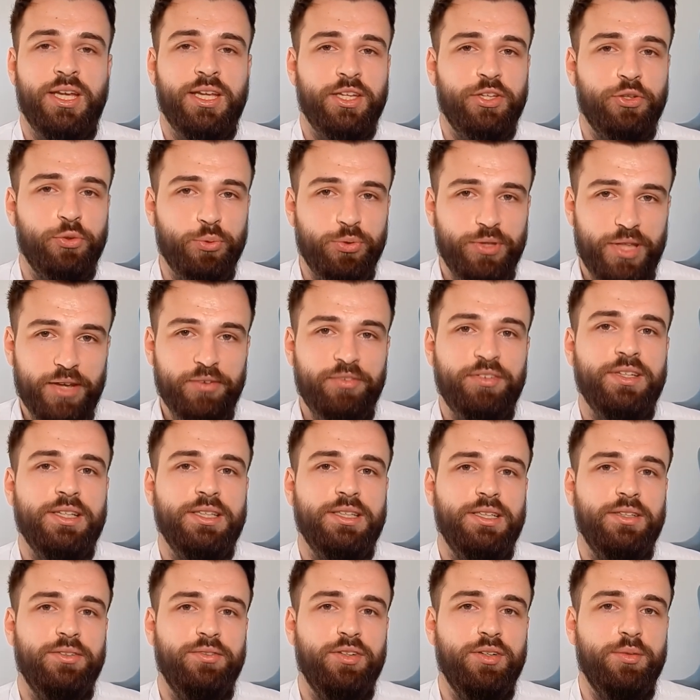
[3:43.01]
you
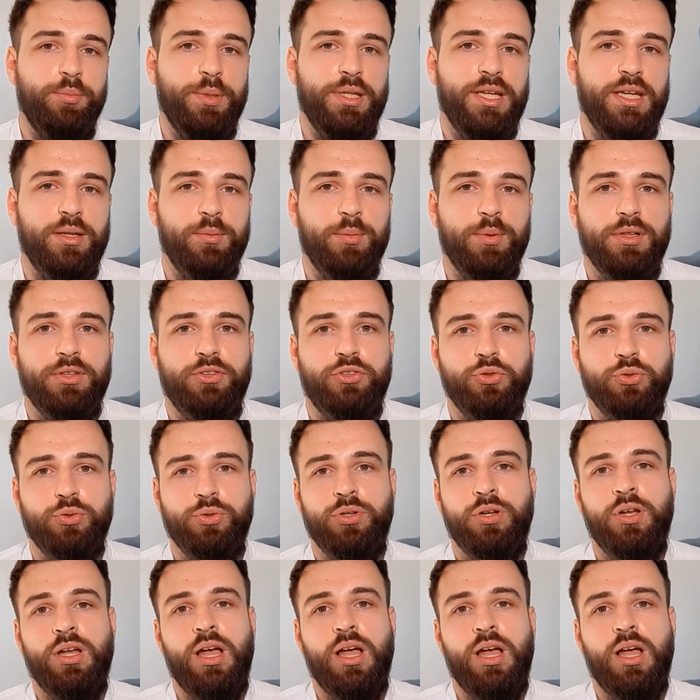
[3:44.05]
definitely will be able to